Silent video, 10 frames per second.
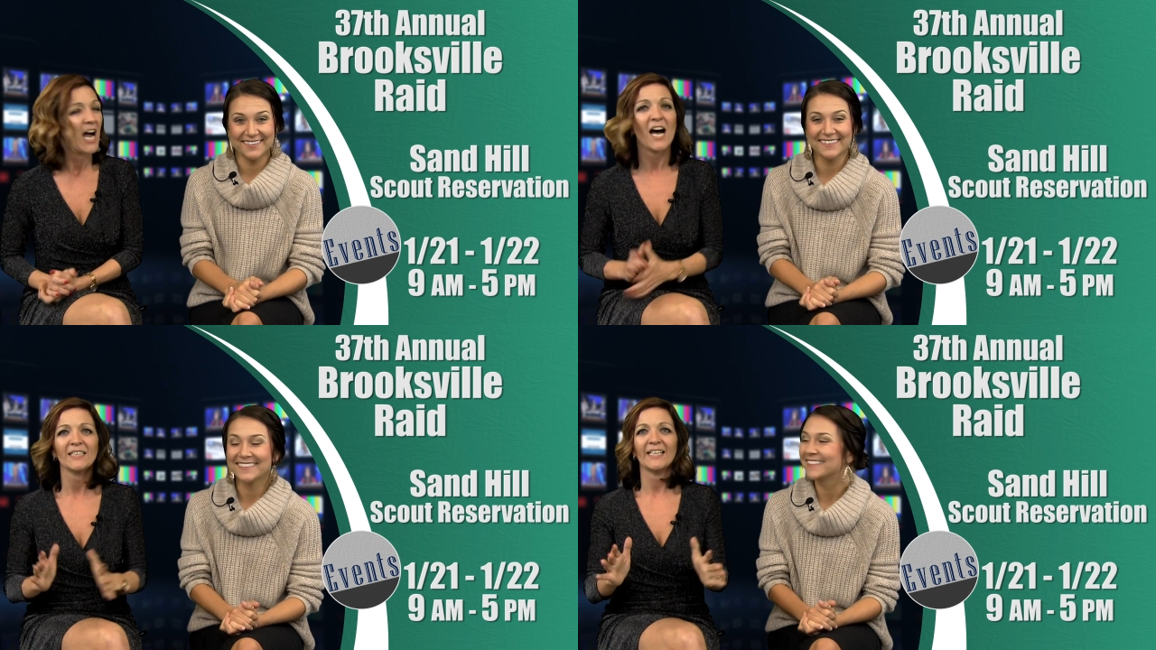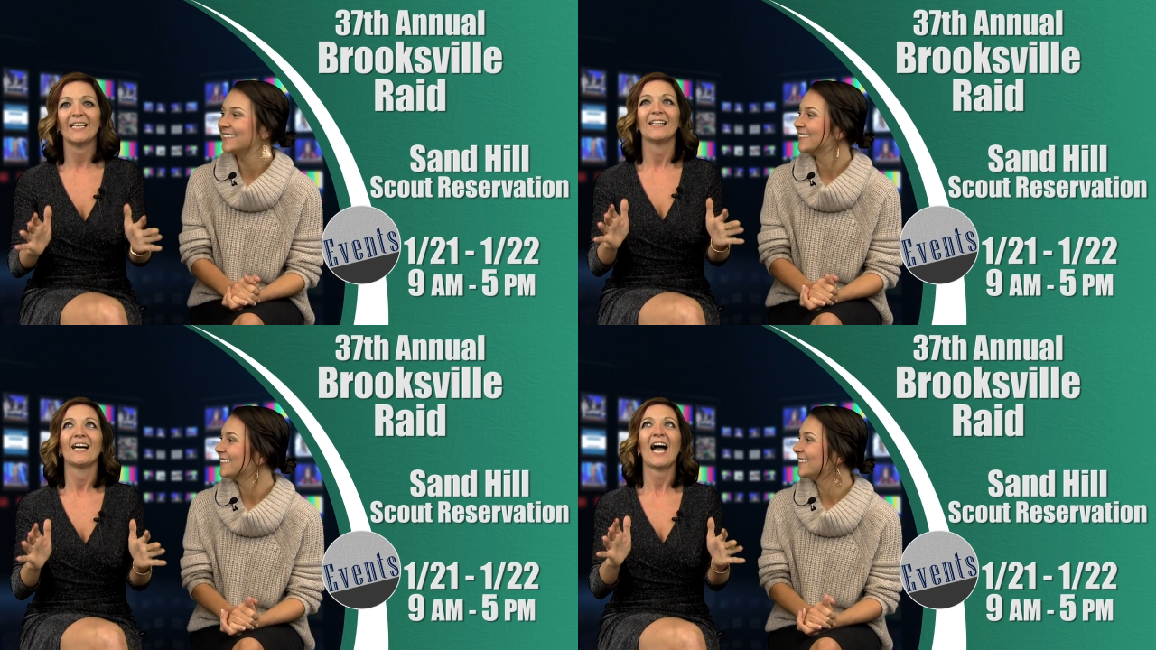
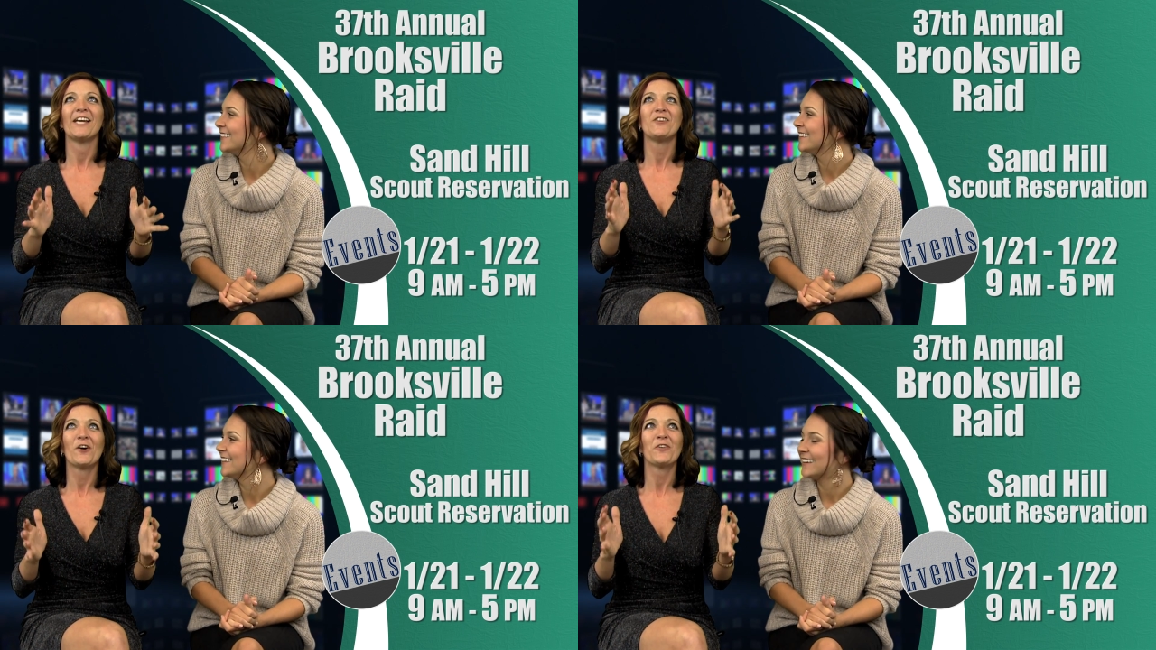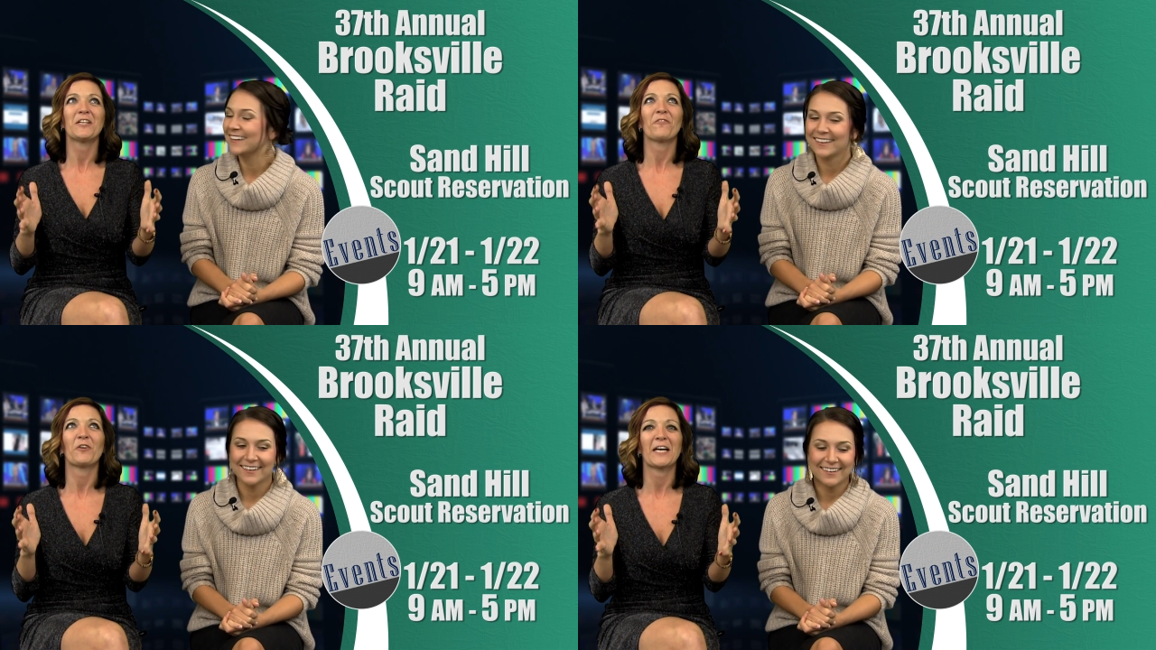Speaker 1: Holly, I know you
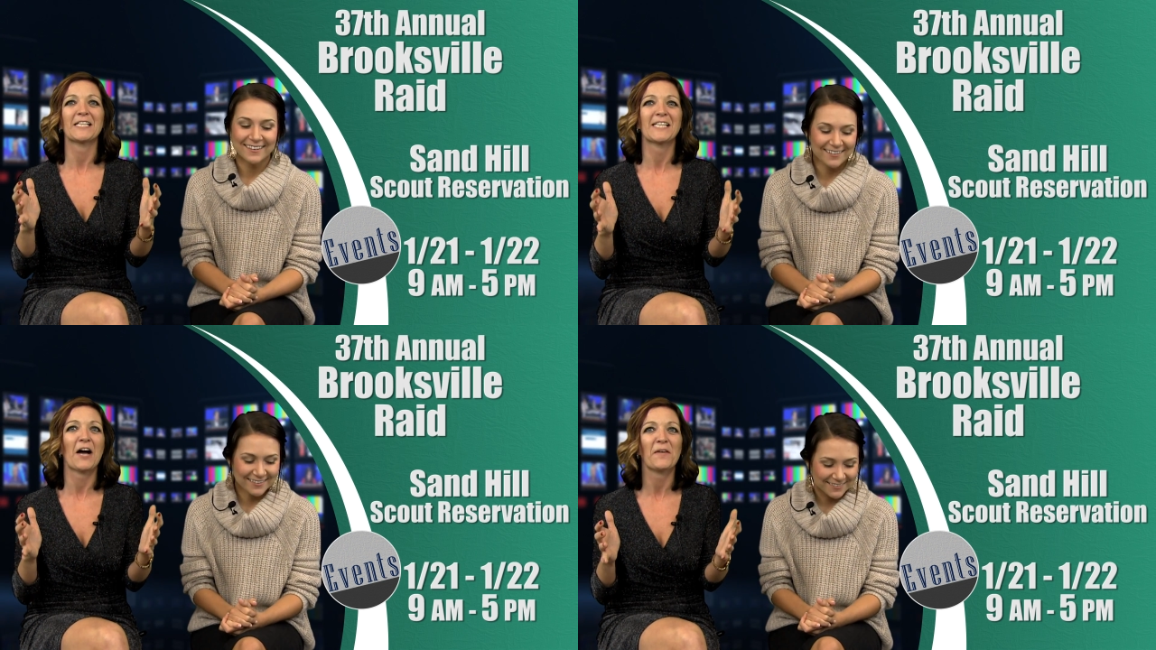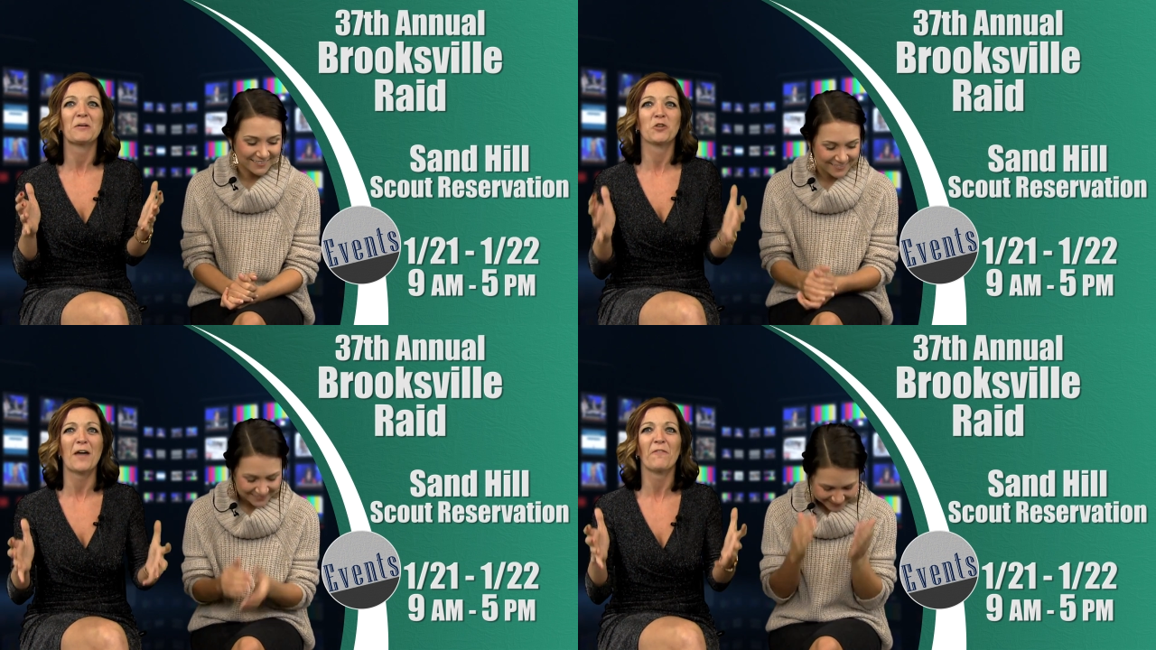didn't forget to tell
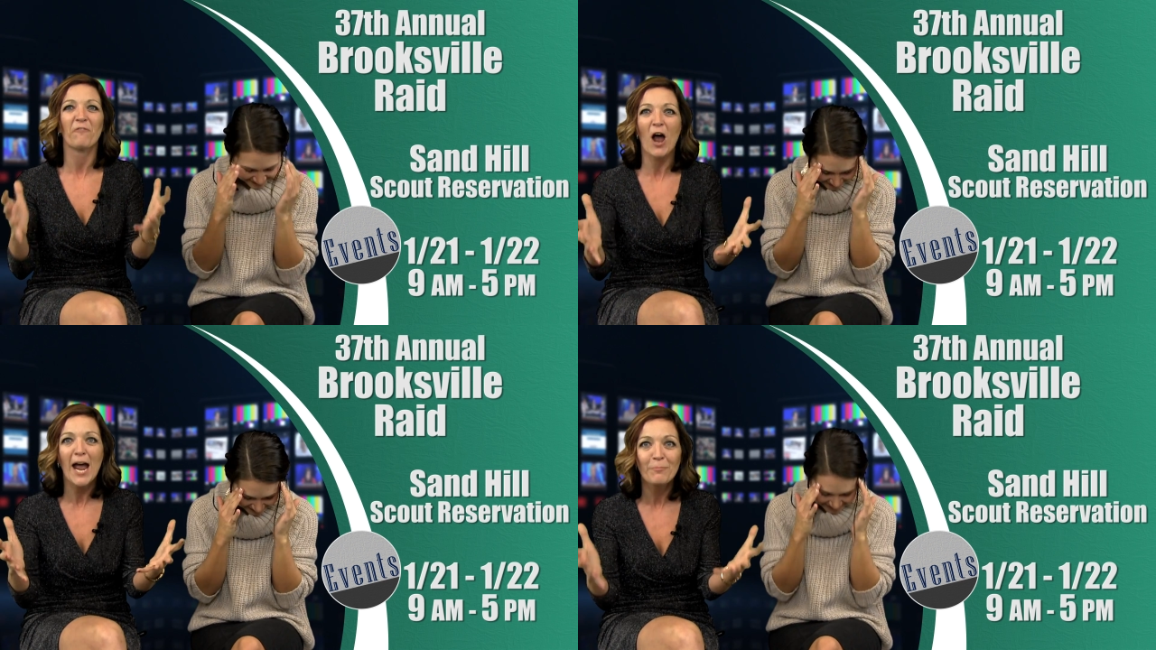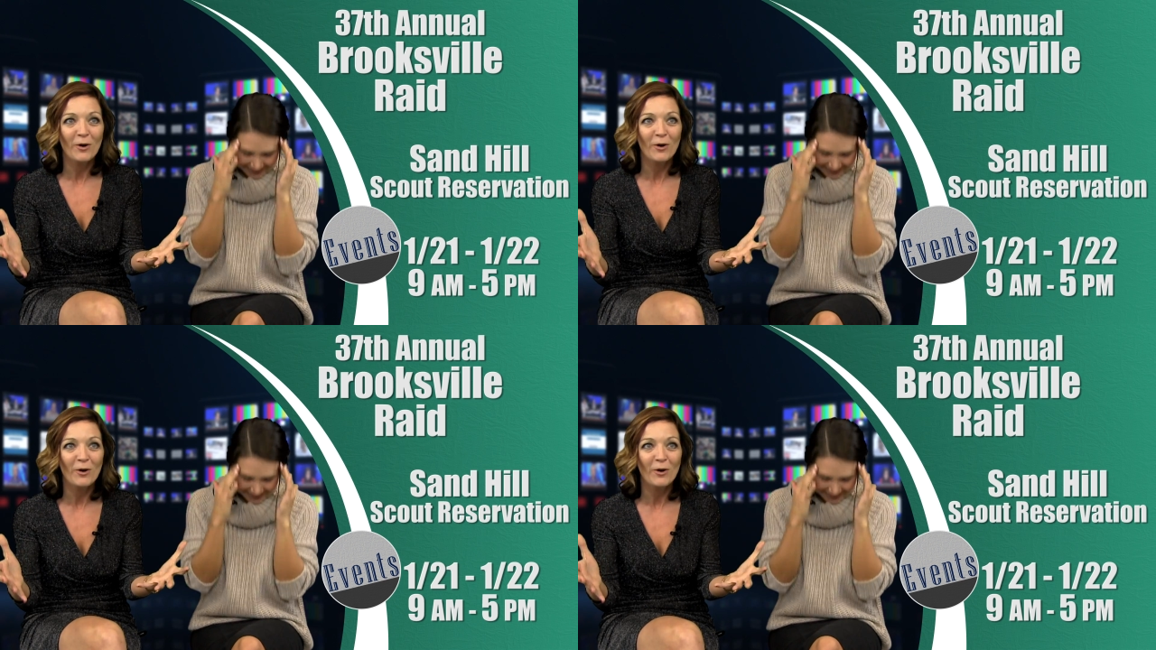them to try the fry